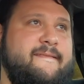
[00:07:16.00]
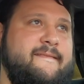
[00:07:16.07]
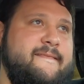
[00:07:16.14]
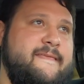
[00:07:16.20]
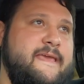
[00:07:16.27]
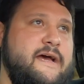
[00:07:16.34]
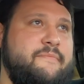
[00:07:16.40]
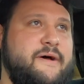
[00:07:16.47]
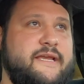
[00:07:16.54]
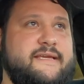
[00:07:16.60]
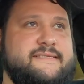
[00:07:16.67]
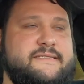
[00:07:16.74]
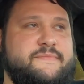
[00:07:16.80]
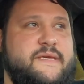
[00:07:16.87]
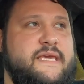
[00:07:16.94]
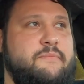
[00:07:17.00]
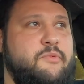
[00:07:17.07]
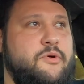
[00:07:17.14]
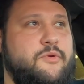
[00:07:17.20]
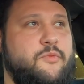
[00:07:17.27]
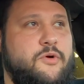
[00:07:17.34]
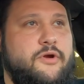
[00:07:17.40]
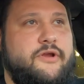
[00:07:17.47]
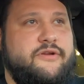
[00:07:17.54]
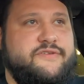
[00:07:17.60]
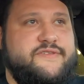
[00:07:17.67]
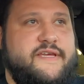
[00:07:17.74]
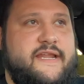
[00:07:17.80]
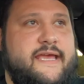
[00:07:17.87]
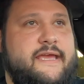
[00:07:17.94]
yeah, I might get some keyboard
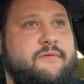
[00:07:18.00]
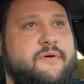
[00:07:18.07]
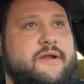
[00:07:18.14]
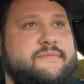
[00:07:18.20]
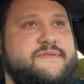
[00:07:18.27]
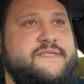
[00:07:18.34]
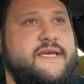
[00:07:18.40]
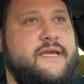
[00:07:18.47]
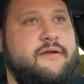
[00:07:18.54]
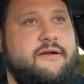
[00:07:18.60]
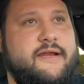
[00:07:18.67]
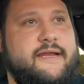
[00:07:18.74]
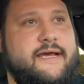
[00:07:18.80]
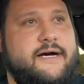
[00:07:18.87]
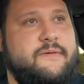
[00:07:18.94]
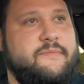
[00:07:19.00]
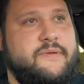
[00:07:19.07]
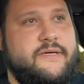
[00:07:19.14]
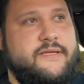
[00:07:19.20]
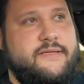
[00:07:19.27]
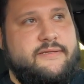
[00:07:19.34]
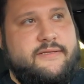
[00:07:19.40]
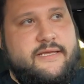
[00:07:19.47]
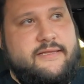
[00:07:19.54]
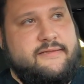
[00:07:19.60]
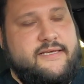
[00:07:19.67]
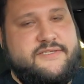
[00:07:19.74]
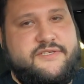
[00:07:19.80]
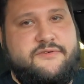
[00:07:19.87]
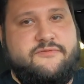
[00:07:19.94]
warriors that hate what I'm saying right now, but
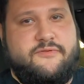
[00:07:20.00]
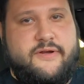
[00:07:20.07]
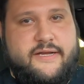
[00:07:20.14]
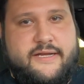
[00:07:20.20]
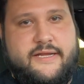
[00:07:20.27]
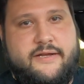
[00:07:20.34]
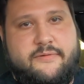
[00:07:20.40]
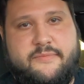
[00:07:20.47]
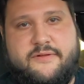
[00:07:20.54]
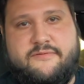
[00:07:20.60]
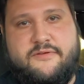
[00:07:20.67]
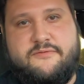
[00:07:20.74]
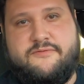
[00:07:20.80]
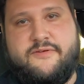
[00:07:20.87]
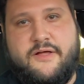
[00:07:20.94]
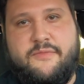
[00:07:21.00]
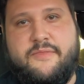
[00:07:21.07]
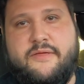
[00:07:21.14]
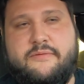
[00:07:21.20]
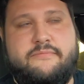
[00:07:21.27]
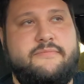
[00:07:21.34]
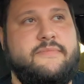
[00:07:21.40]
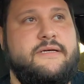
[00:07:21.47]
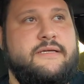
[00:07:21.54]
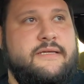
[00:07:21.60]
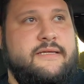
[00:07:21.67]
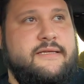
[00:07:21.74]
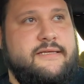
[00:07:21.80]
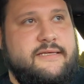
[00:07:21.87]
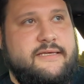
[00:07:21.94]
unless you've ridden in them and you've felt them,
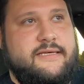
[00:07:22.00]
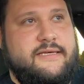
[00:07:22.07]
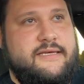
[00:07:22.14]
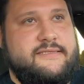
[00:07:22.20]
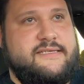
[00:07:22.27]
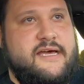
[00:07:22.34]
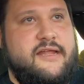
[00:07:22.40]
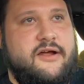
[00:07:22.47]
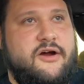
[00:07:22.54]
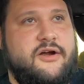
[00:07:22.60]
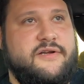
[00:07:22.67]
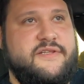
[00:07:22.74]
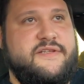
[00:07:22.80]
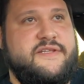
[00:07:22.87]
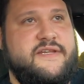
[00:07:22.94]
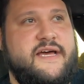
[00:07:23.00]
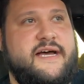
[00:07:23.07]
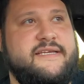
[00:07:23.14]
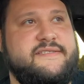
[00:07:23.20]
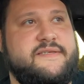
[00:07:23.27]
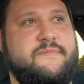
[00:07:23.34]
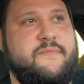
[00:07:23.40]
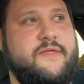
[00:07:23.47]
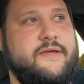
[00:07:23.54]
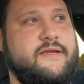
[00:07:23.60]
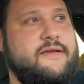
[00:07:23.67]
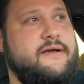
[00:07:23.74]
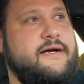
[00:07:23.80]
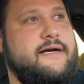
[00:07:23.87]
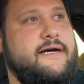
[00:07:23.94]
it's kind of hard to deny
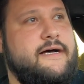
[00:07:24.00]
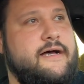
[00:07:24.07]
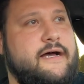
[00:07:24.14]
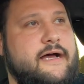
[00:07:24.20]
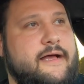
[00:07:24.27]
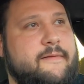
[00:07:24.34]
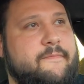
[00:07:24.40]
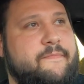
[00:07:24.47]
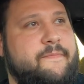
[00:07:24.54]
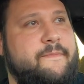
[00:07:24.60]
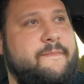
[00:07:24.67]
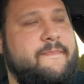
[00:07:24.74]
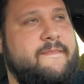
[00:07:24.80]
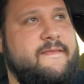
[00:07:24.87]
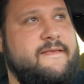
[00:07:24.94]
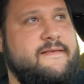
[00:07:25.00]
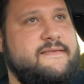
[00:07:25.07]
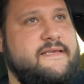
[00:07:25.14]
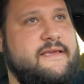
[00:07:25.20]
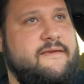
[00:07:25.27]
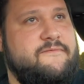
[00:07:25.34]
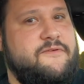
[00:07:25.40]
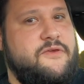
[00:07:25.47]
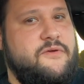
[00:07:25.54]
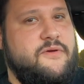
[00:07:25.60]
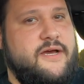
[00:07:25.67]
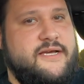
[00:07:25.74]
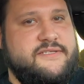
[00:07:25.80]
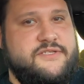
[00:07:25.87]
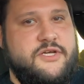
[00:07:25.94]
something. If you
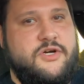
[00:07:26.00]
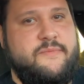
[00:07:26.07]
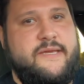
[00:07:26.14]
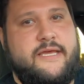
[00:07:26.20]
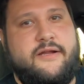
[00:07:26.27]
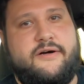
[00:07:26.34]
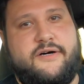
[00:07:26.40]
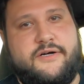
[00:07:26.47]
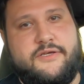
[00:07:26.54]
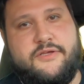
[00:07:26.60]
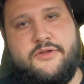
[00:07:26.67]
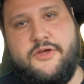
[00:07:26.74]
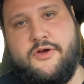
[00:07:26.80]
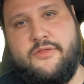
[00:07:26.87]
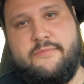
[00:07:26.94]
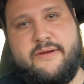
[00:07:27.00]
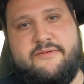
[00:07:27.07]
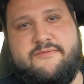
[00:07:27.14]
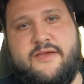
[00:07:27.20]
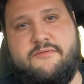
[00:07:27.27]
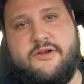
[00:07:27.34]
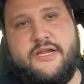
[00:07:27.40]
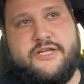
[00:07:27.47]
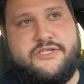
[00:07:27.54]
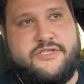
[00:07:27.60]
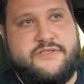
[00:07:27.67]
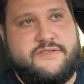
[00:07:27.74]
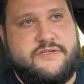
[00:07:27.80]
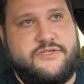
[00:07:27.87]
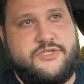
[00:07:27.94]
guys know me at all, you'll know that my favorite
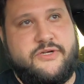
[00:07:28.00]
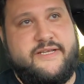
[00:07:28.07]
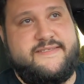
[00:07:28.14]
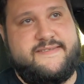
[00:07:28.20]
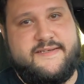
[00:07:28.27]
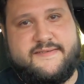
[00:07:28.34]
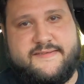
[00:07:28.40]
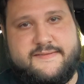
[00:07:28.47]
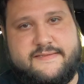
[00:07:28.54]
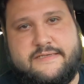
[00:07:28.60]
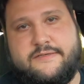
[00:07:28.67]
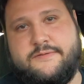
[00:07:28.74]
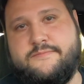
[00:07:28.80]
engines are straight 6s, though.